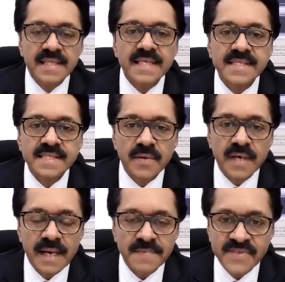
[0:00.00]
In this
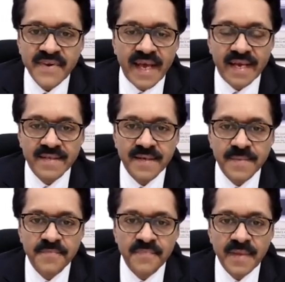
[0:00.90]
abstract,
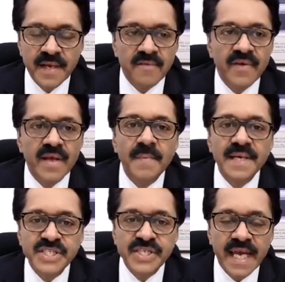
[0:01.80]
we'll
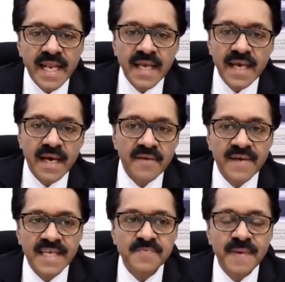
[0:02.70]
be sharing
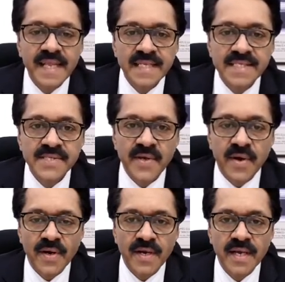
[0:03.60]
our experiences
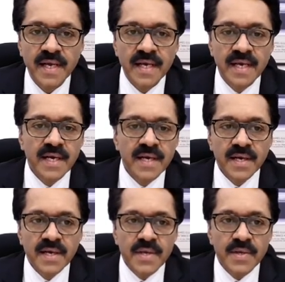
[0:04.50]
on
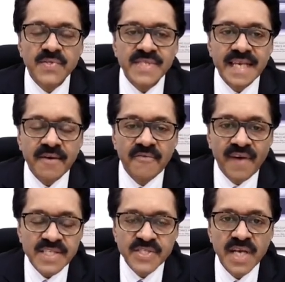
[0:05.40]
using a
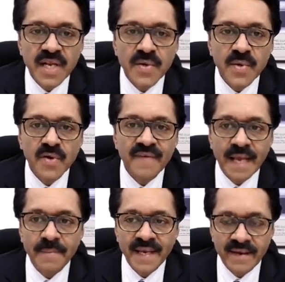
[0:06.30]
virtual COVID
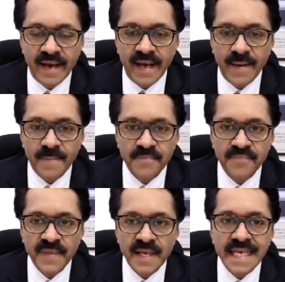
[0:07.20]
IP care
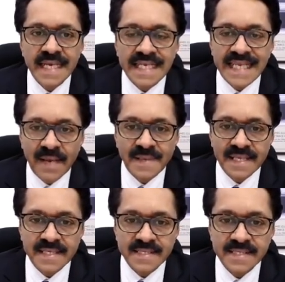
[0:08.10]
in
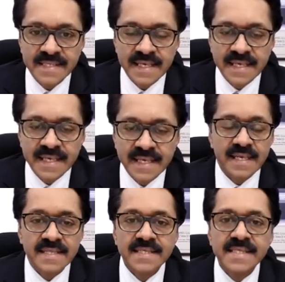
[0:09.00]
diabetes.
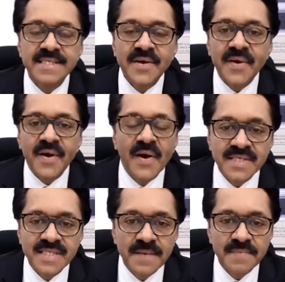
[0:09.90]
And this is a
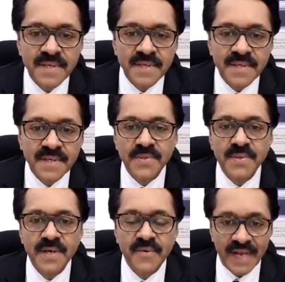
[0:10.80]
concept
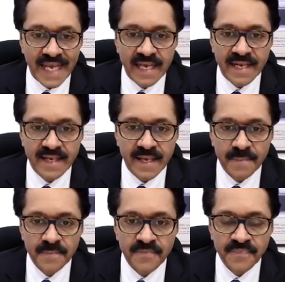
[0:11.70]
to reality.